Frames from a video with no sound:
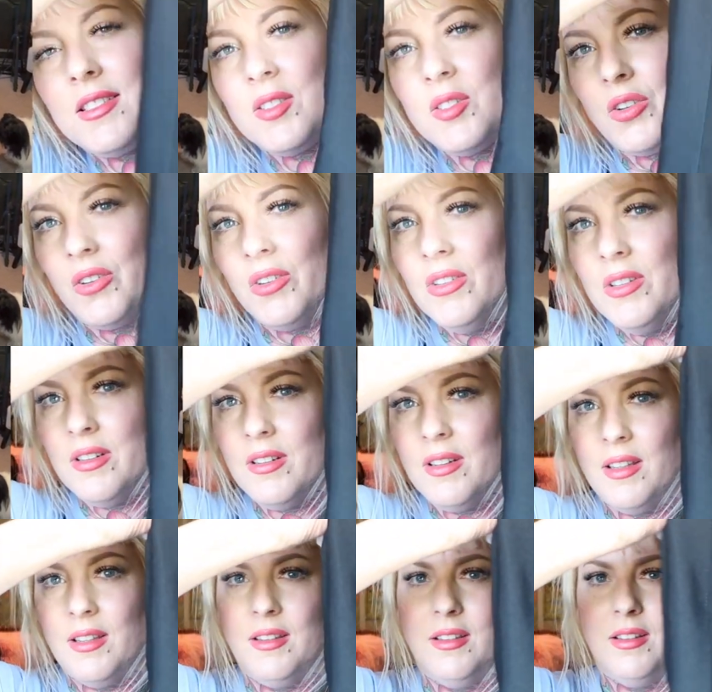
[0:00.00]
skirt
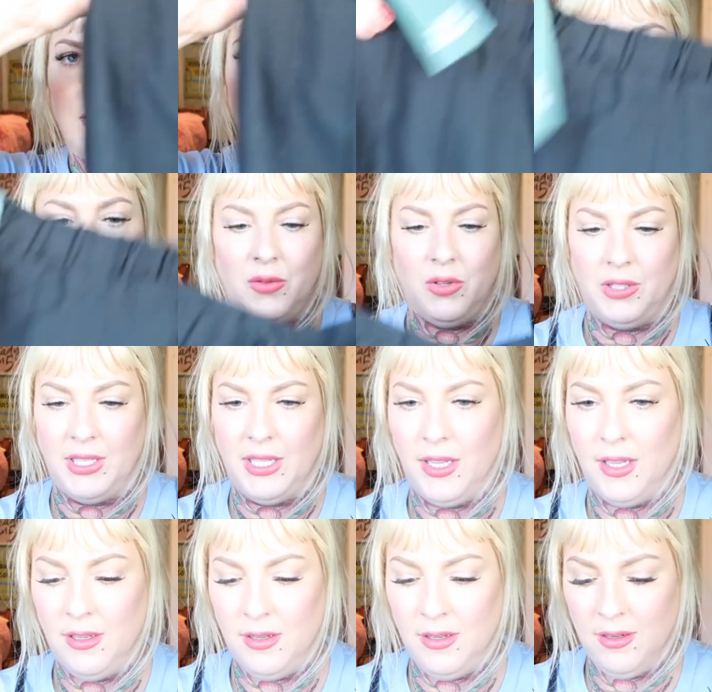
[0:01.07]
and I
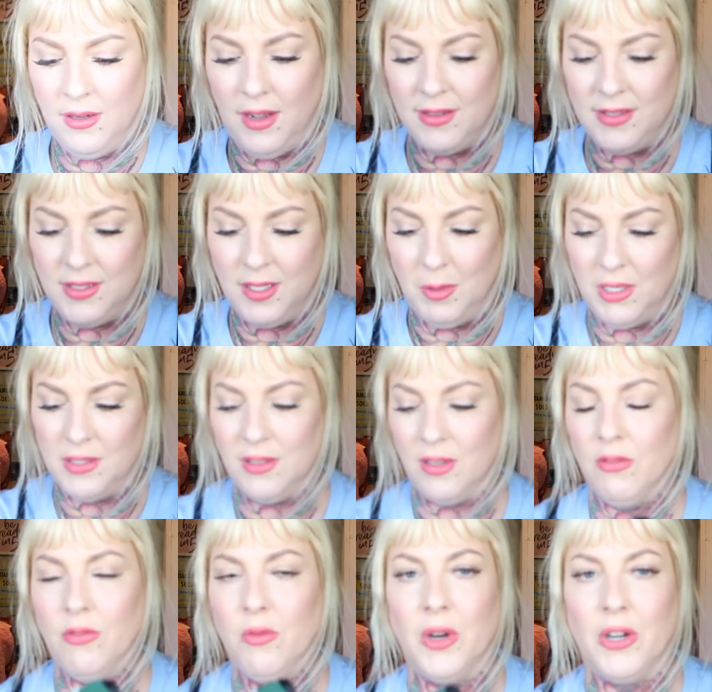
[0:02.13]
really see
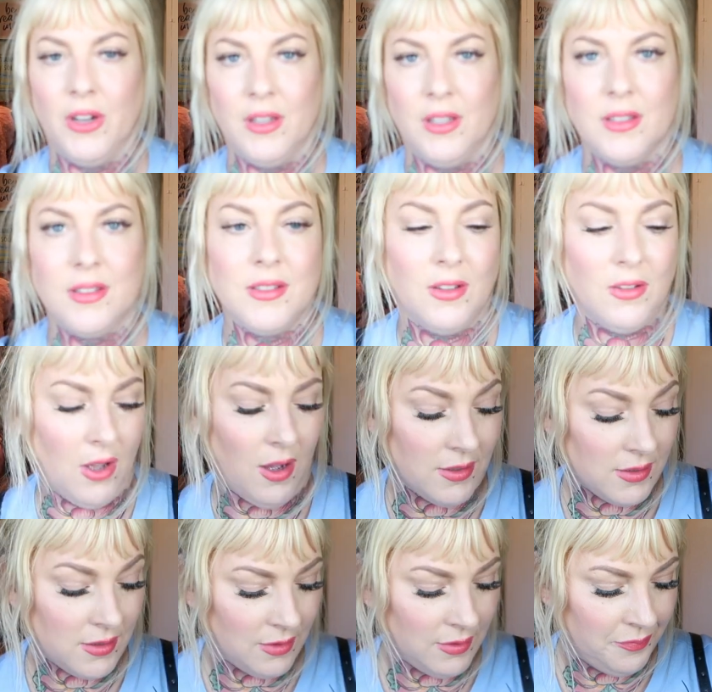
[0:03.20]
myself wearing this a
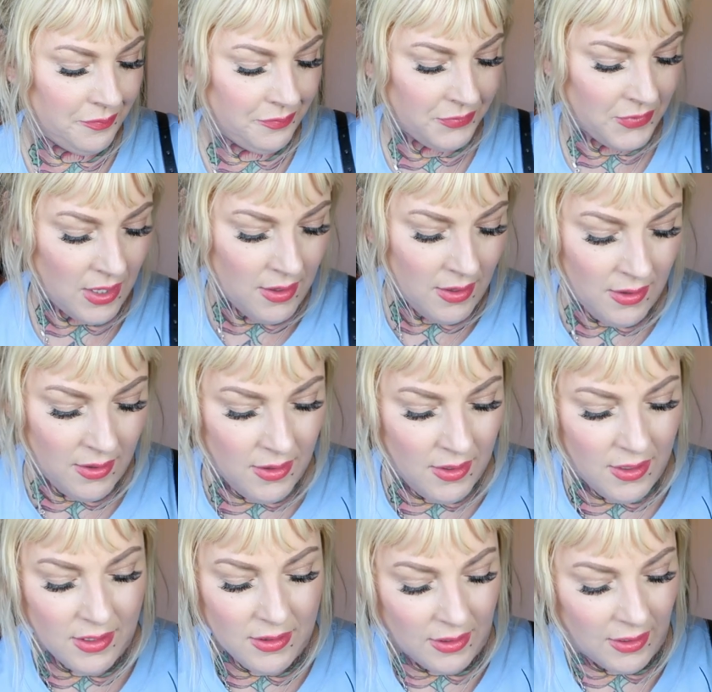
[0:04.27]
lot.
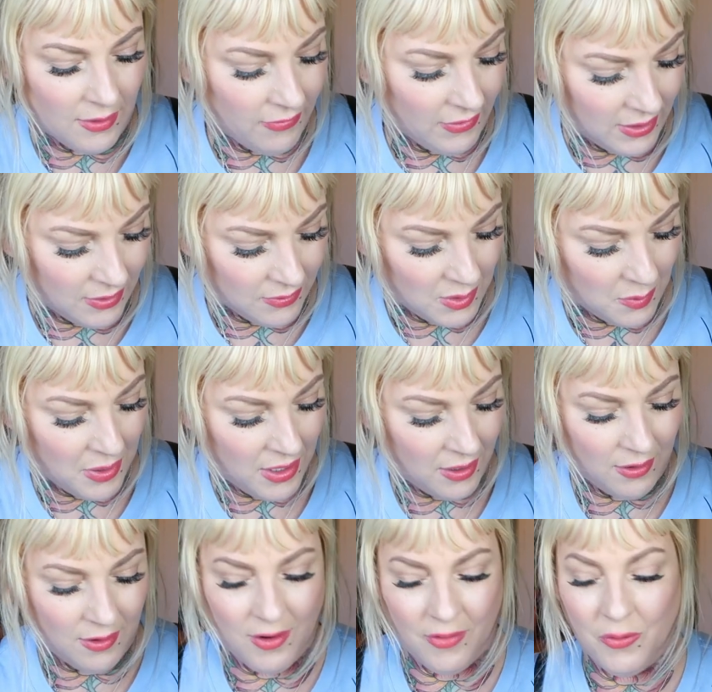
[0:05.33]
And then I found a
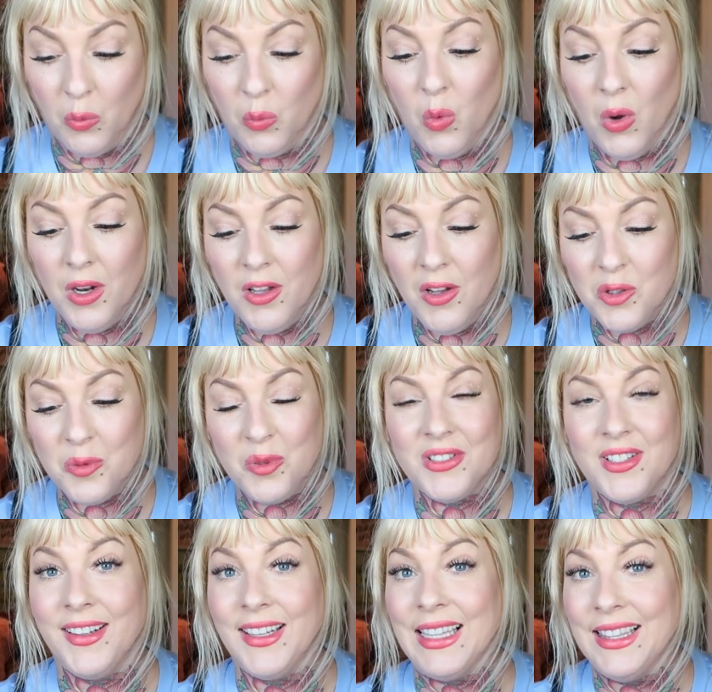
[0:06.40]
pair of
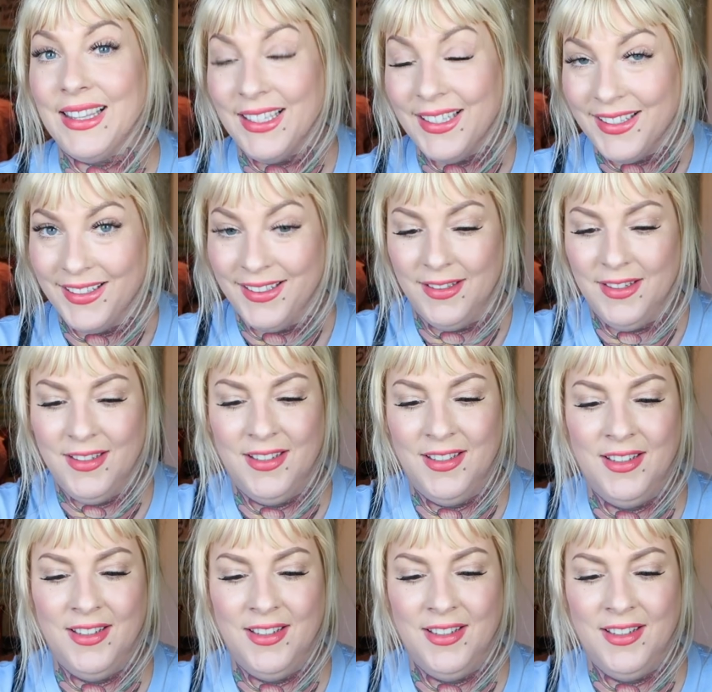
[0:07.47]
100% linen